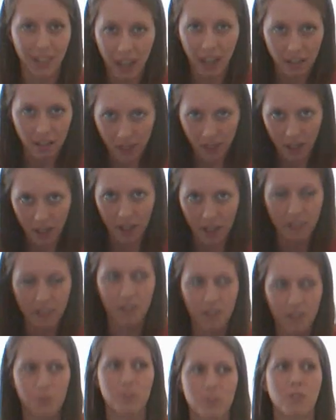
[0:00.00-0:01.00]
gay things,
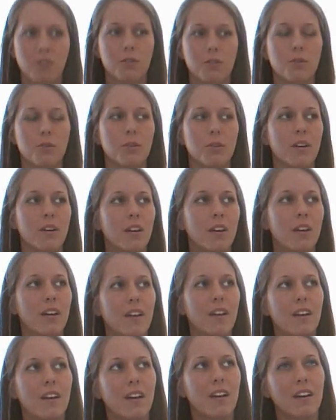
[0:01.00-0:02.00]
and it was so cool.
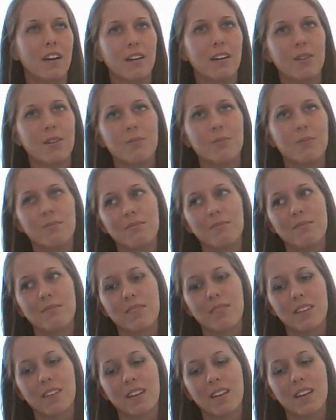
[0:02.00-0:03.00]

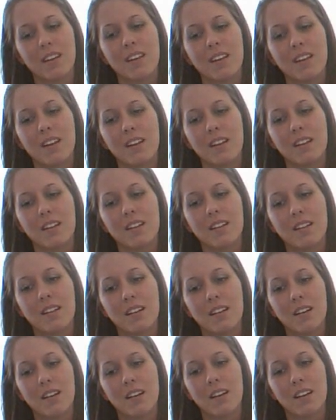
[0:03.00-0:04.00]
And then,
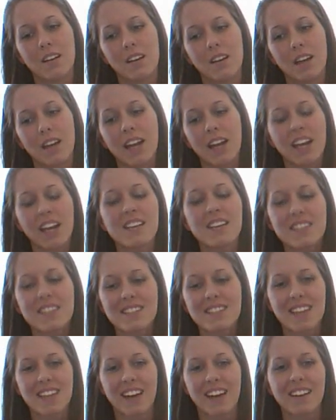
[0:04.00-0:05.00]
and I guess
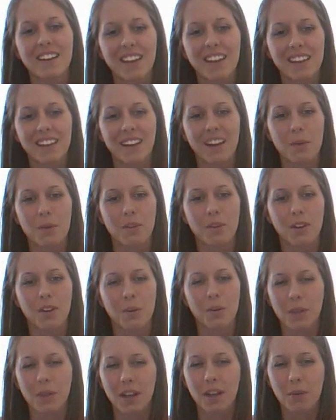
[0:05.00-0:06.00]
it's kind of like that when you
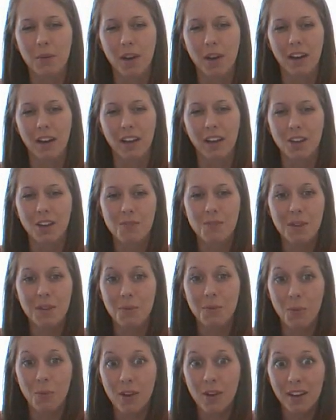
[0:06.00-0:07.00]
go anywhere. Like, you meet
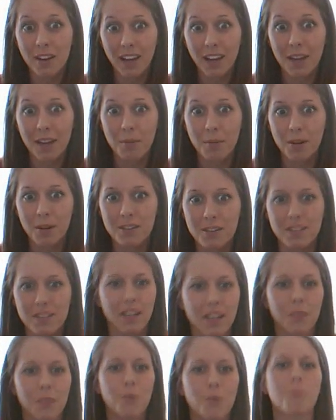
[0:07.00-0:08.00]
one gay person,
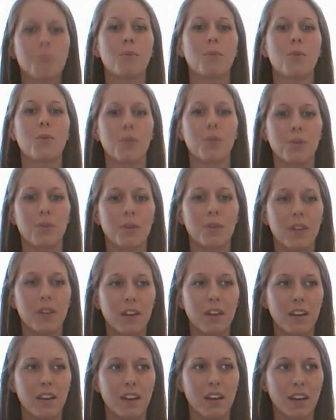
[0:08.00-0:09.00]
like one portal,
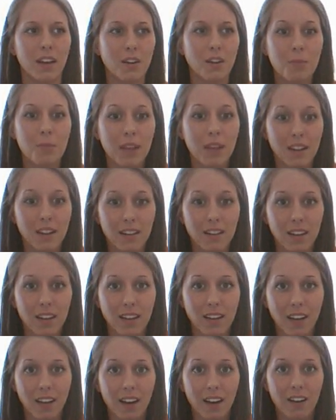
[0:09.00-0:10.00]
and you meet
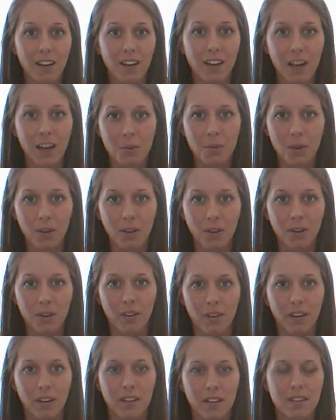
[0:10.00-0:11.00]
the entire gay world.
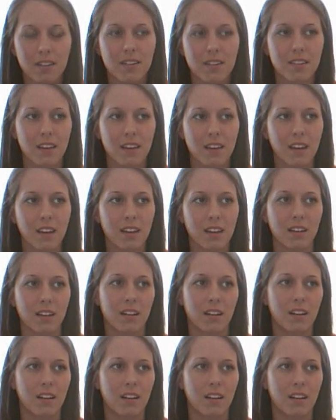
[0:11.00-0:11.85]
It's insane.